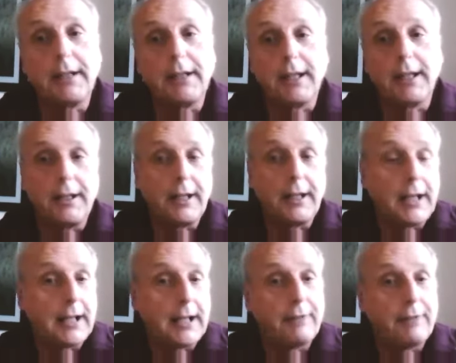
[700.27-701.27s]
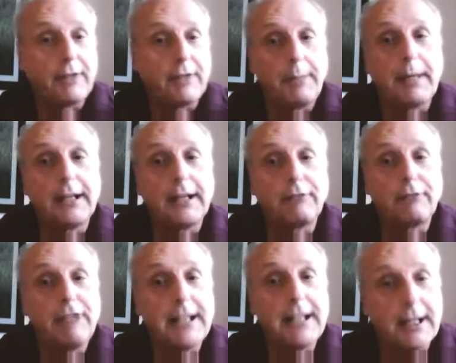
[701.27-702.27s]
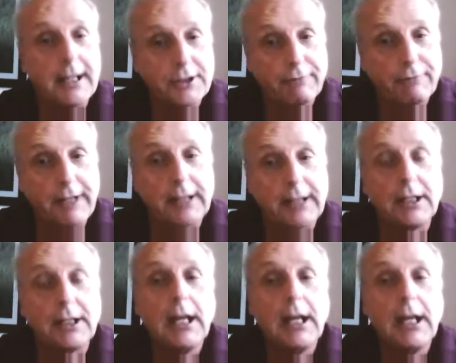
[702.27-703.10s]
and then they had a very bad greenhouse effect.